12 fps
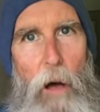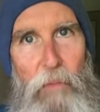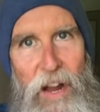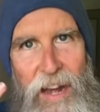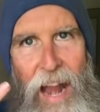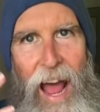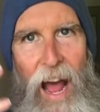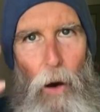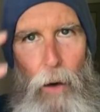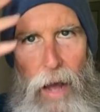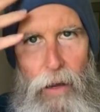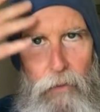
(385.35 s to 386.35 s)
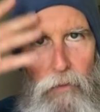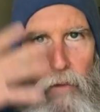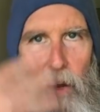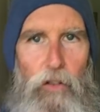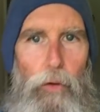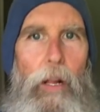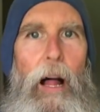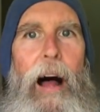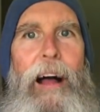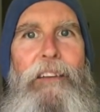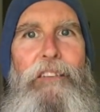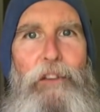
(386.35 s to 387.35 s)
but now I could
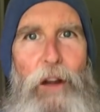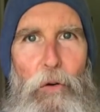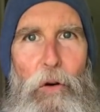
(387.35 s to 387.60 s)
visualize, you know,